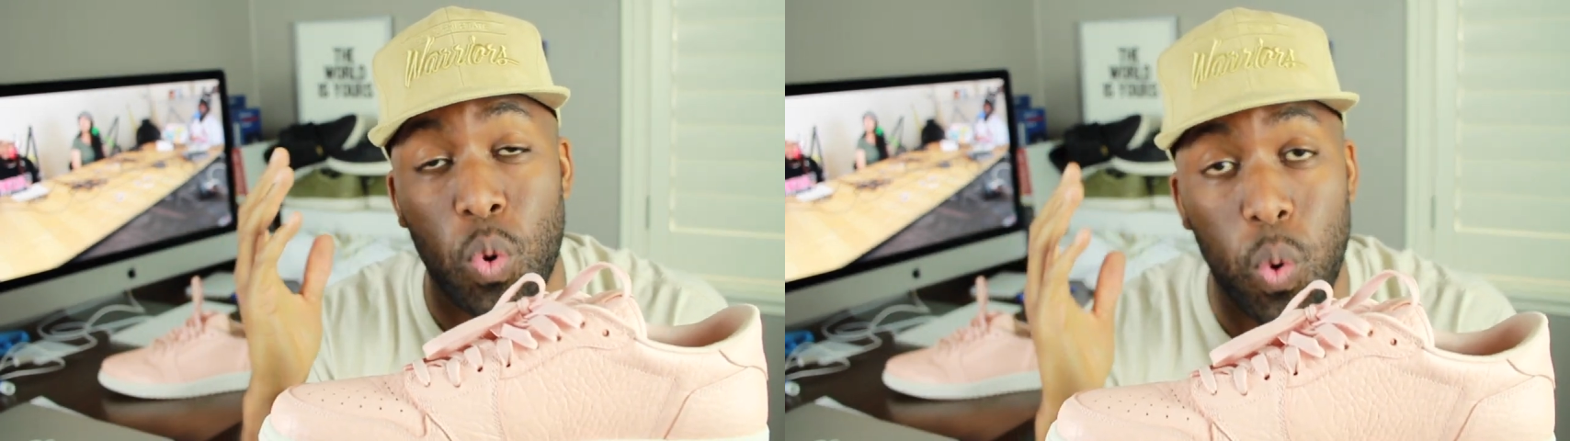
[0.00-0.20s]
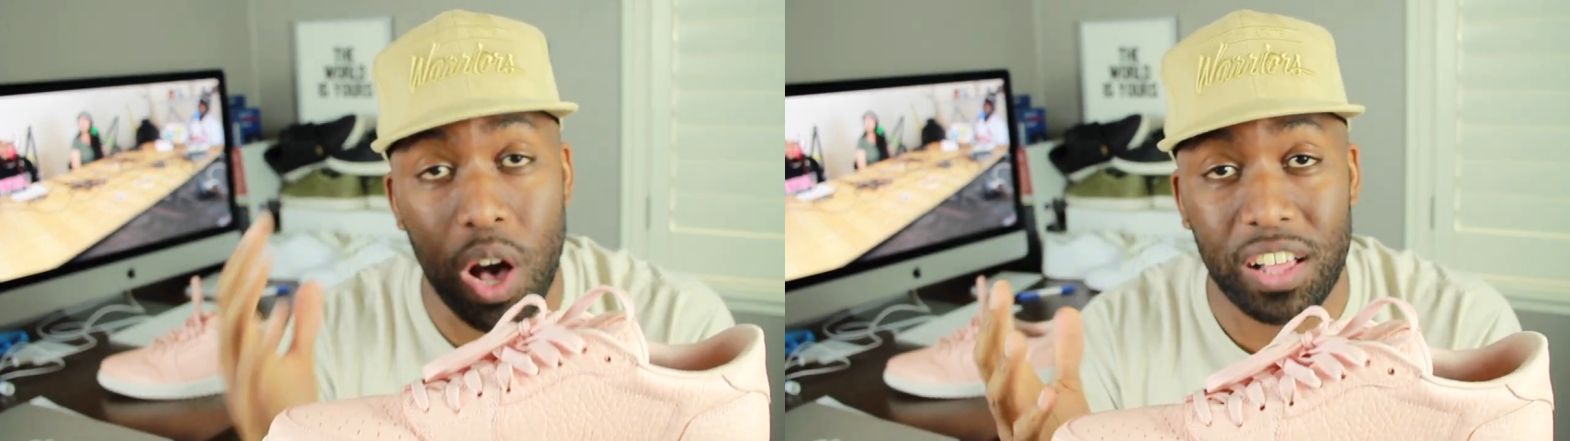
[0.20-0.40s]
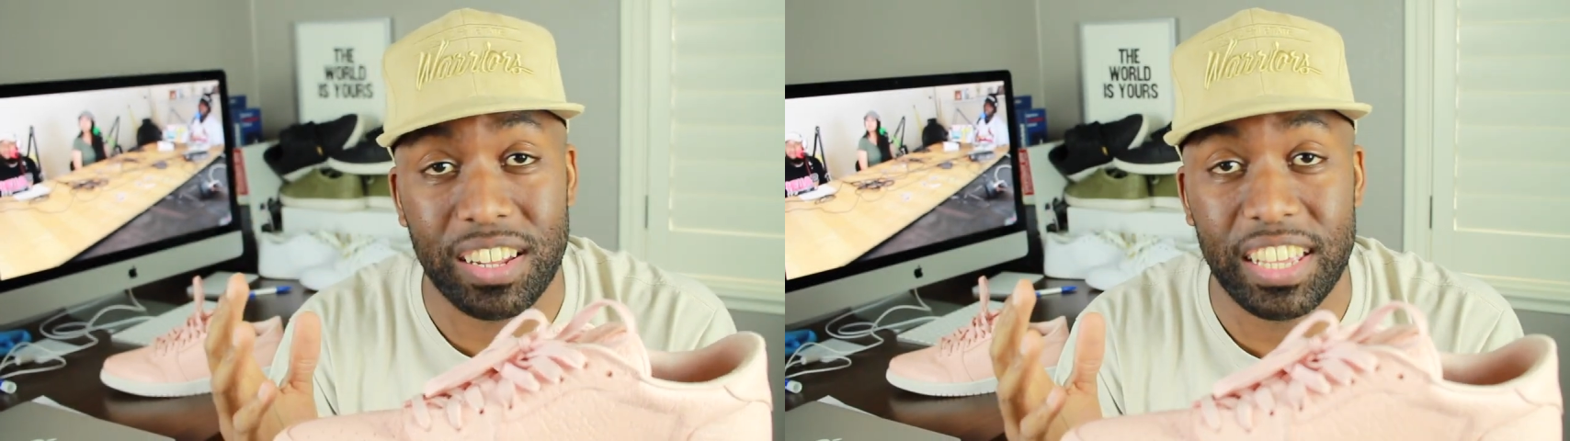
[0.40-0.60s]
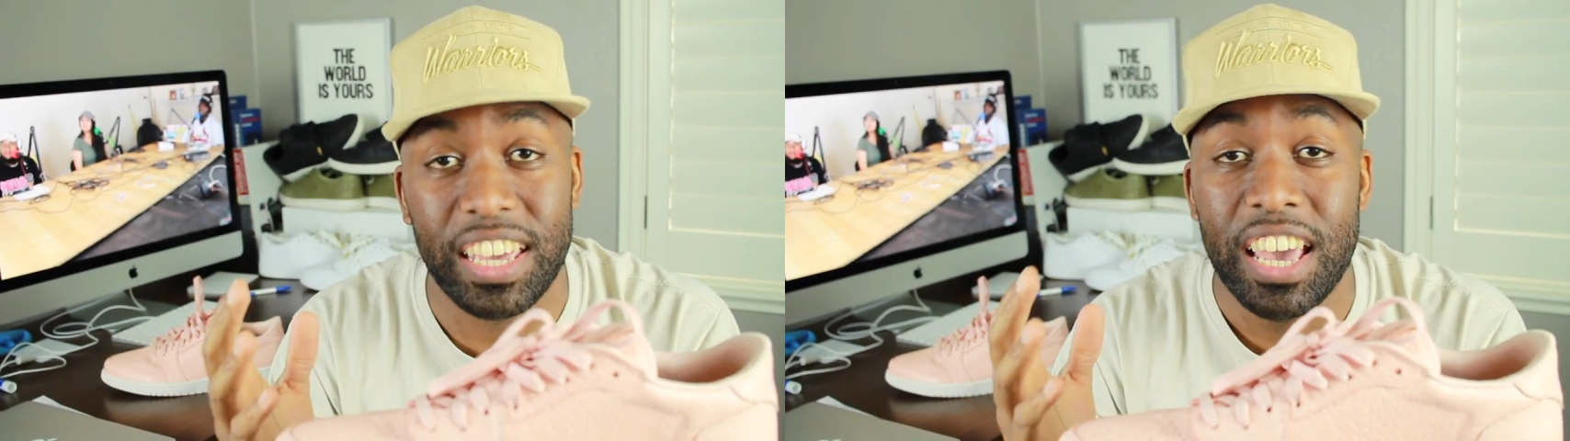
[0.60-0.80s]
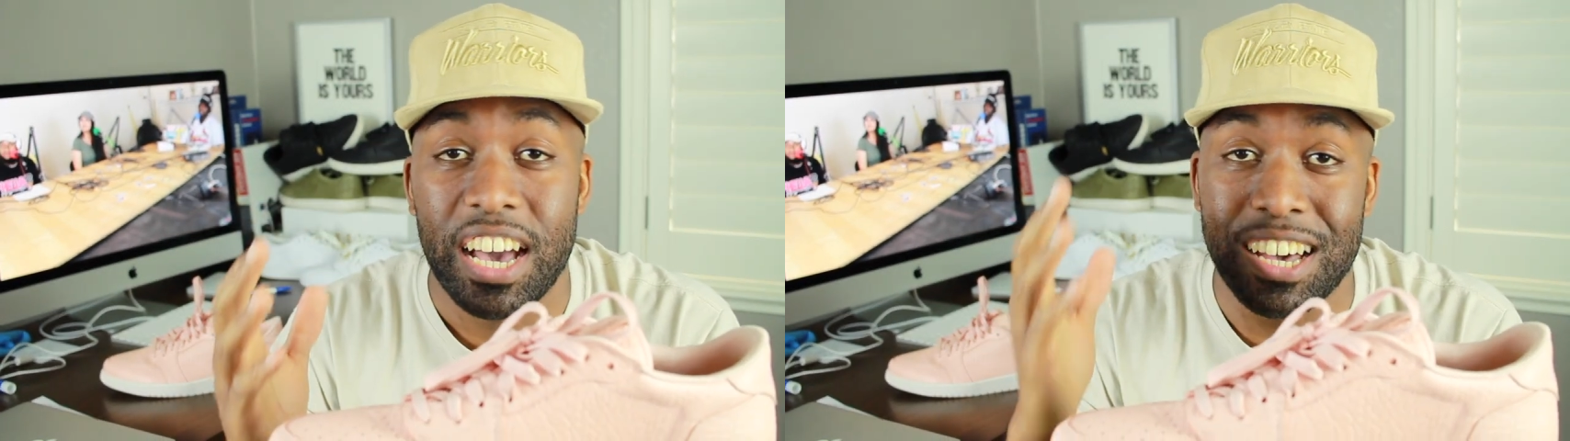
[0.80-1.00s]

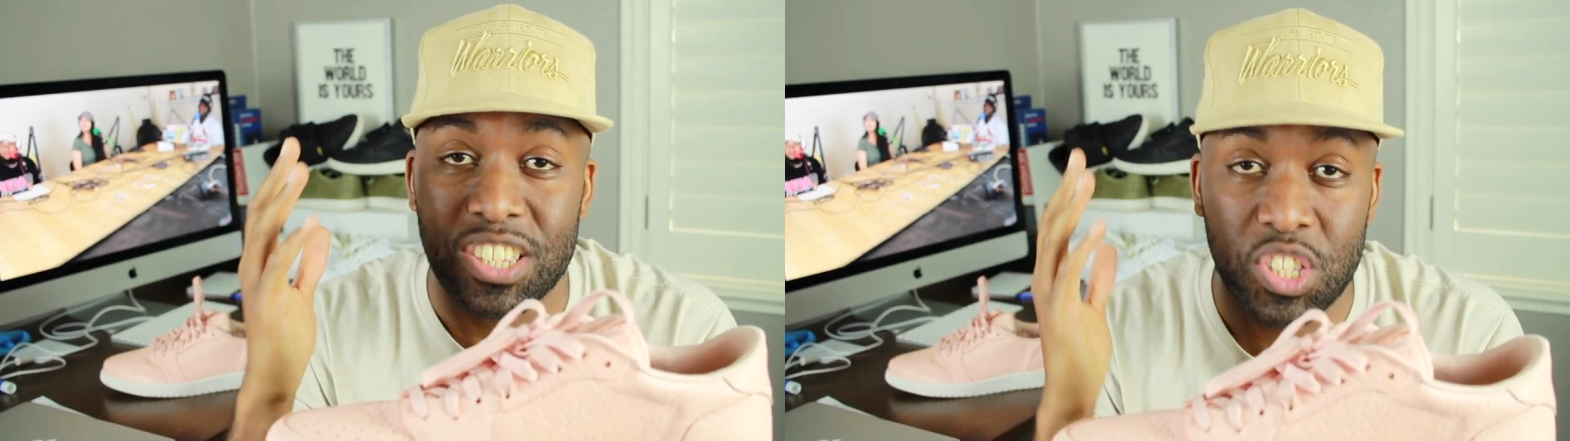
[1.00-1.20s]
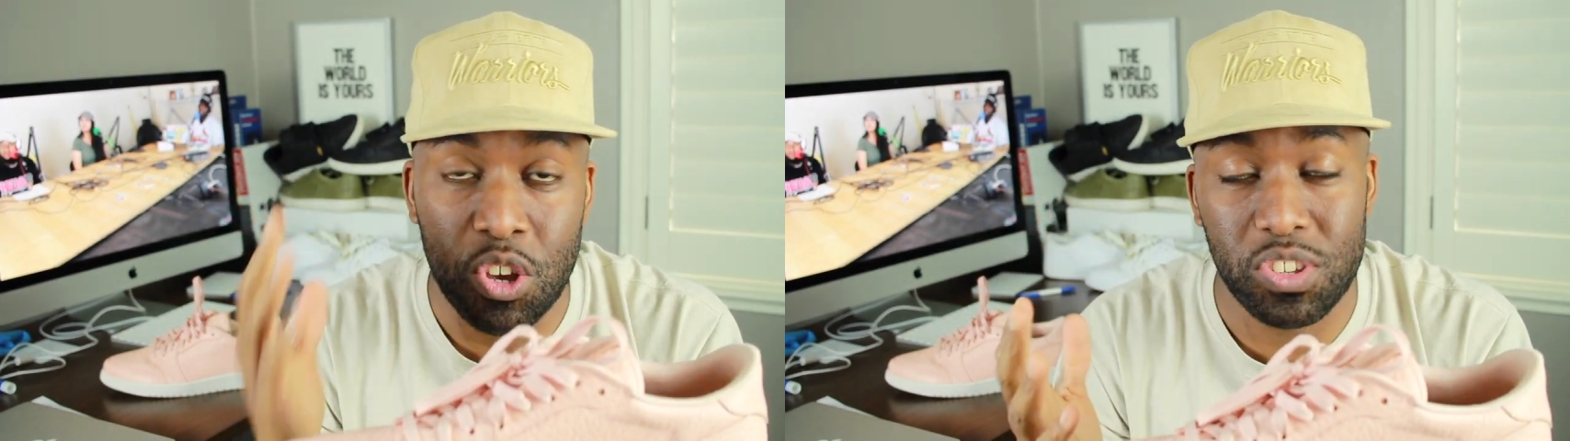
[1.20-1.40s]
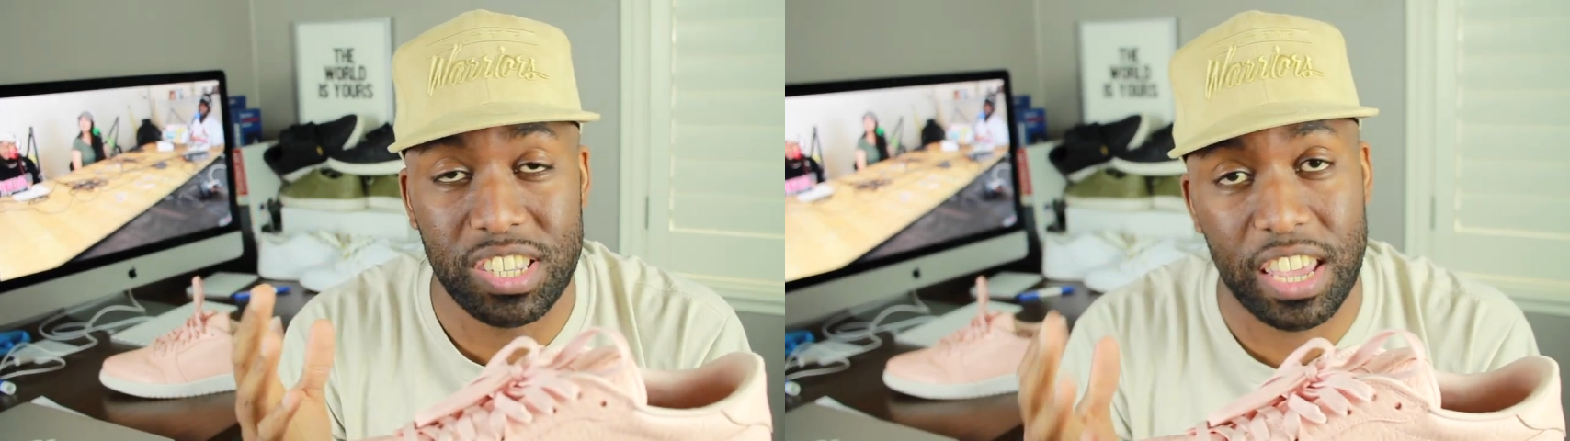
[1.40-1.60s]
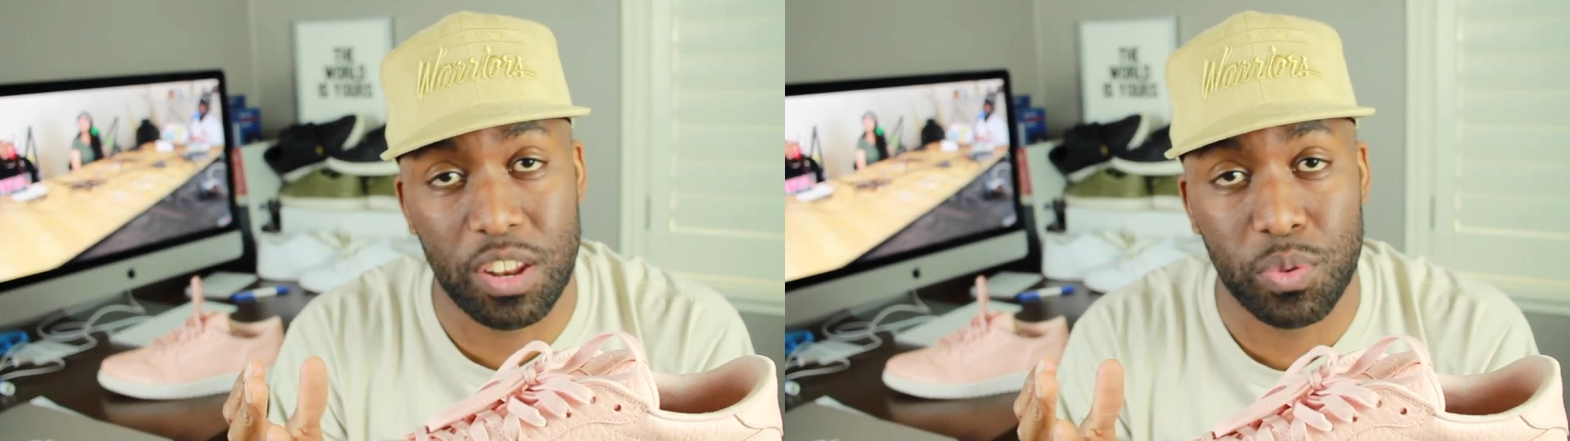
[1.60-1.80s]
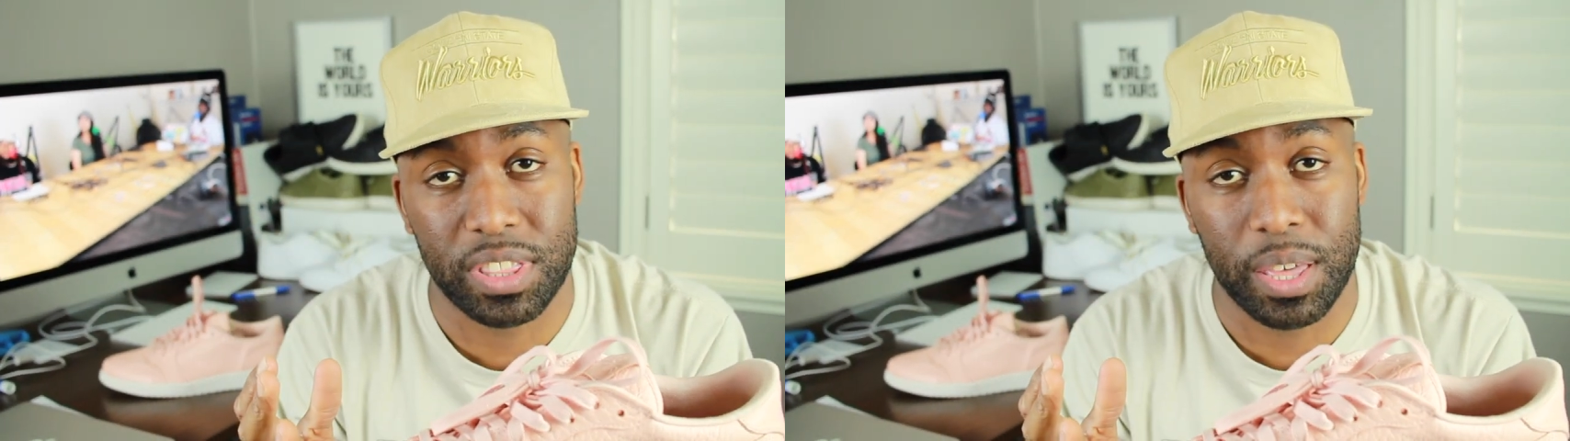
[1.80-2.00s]
quality
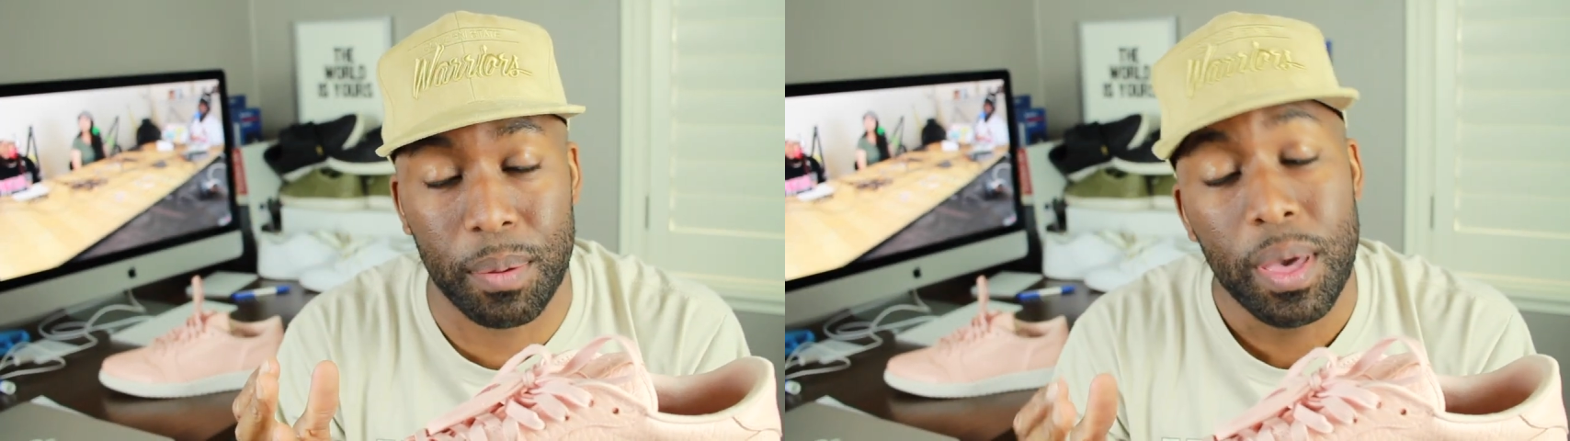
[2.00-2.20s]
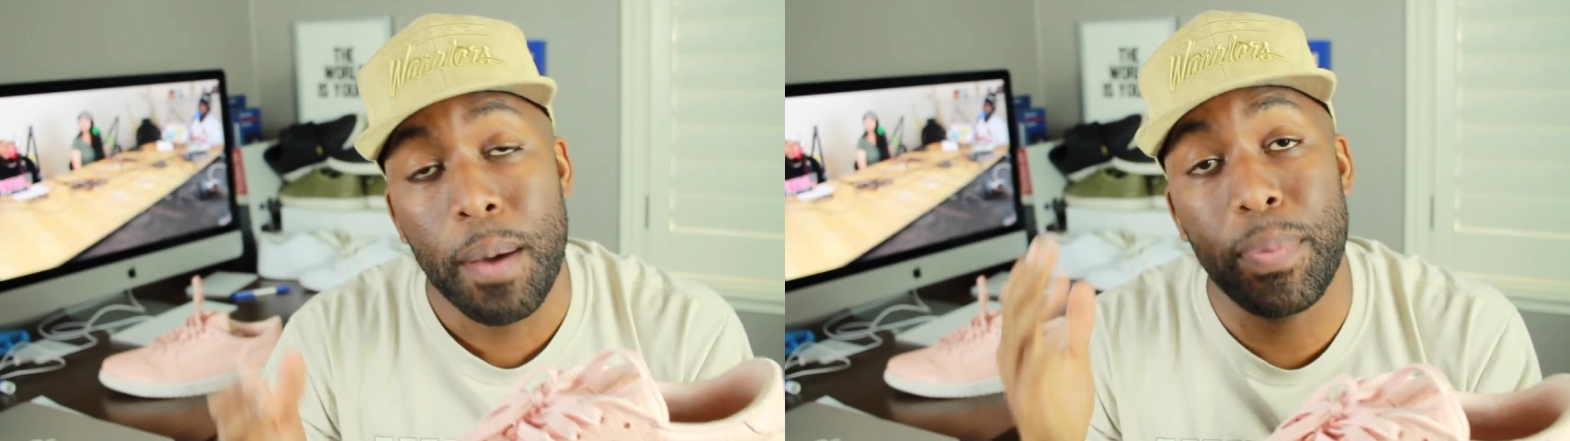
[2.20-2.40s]
associated with them.